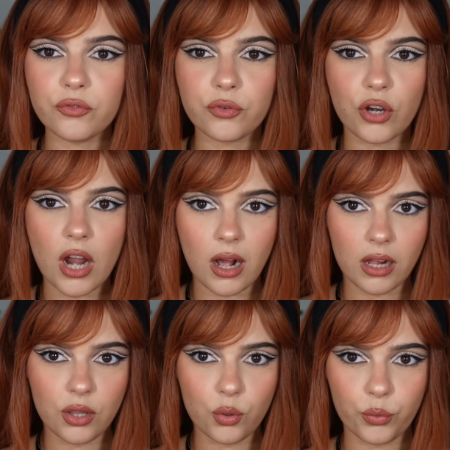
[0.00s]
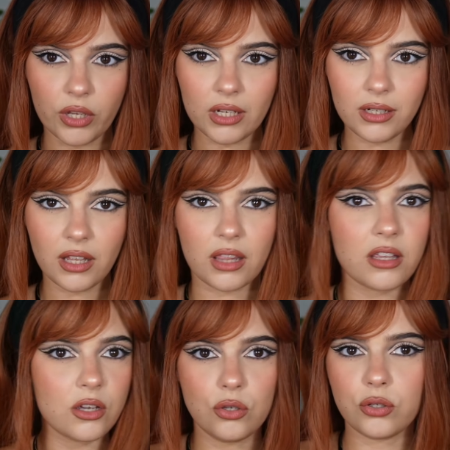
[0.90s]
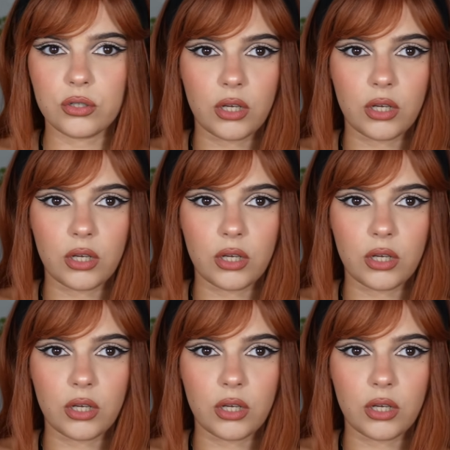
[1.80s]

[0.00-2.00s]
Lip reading: for Halloween, I think I